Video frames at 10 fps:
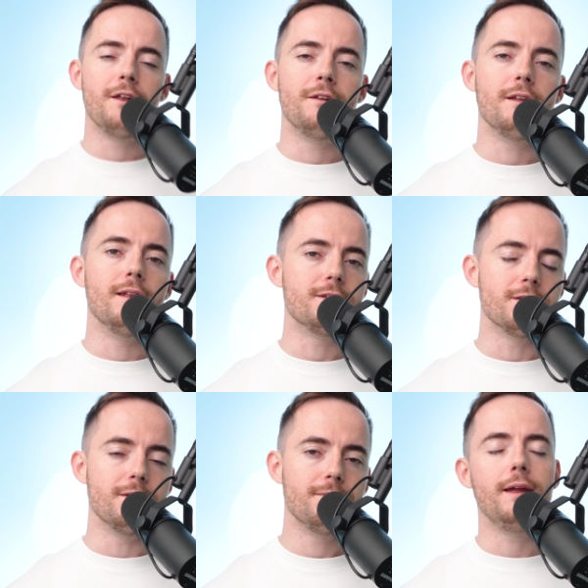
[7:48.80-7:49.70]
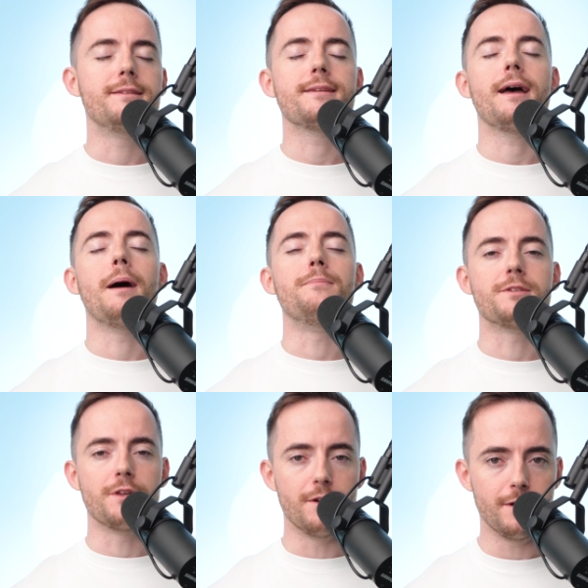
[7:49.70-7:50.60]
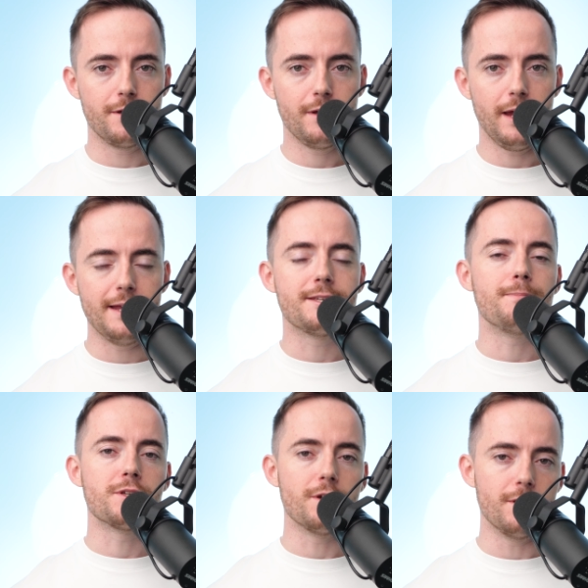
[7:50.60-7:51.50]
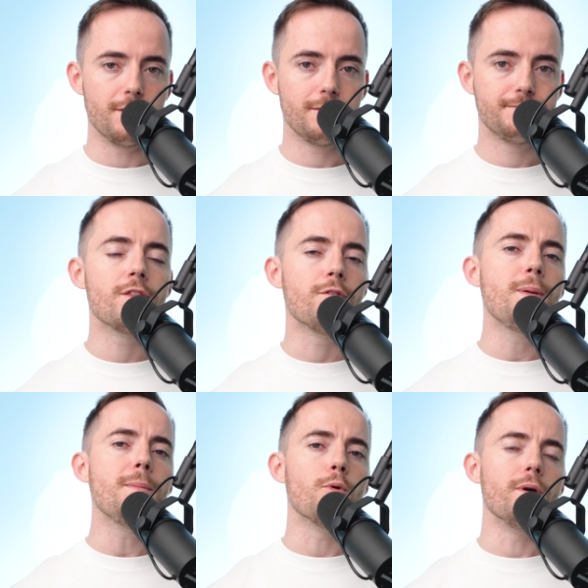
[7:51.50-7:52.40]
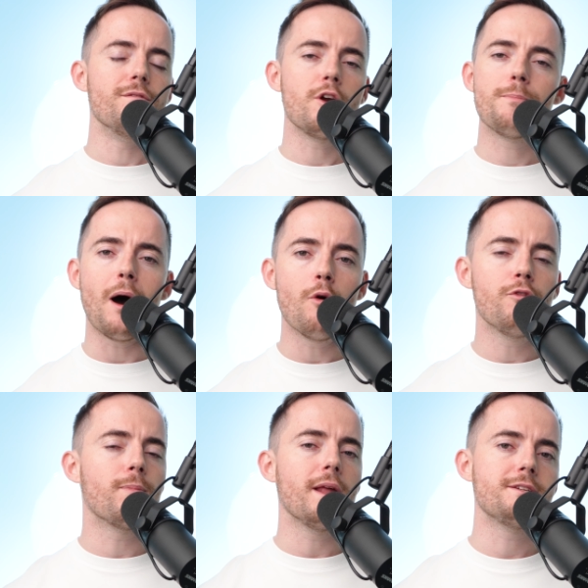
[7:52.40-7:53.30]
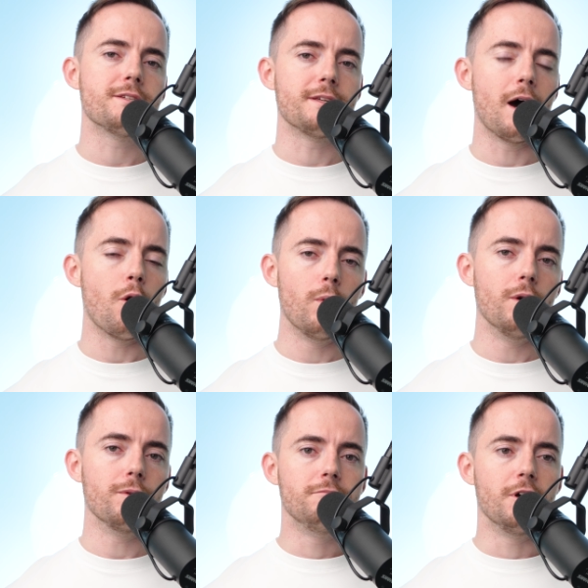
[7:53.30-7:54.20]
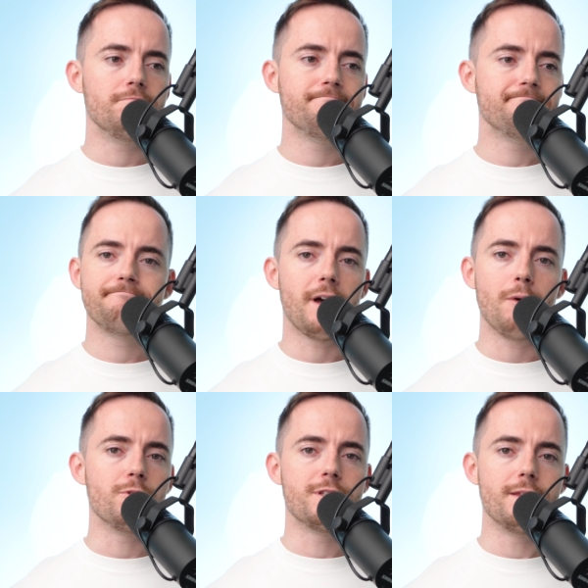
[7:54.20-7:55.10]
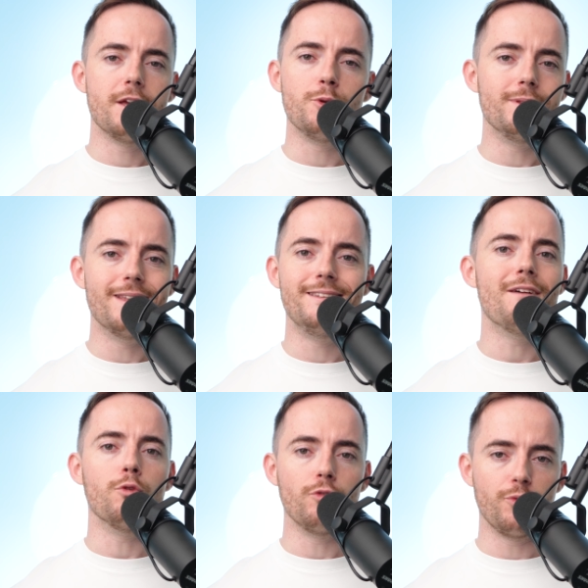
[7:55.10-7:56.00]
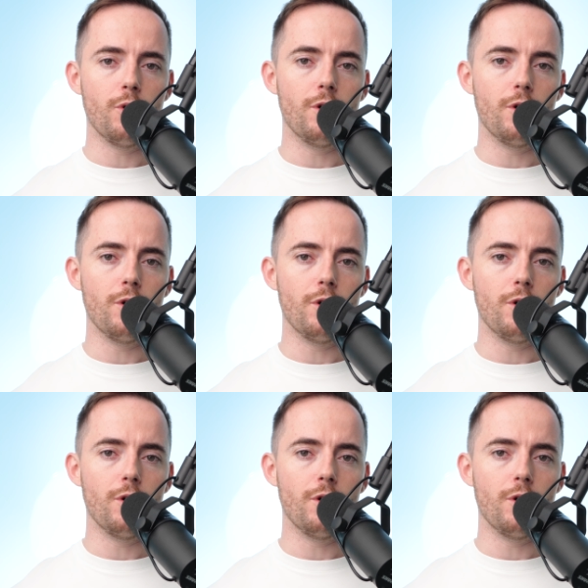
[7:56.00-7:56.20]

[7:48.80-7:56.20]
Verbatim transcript: And listen, it's absurd. It's absurd. There are people in very powerful places in our world that I would say they're doing the devil's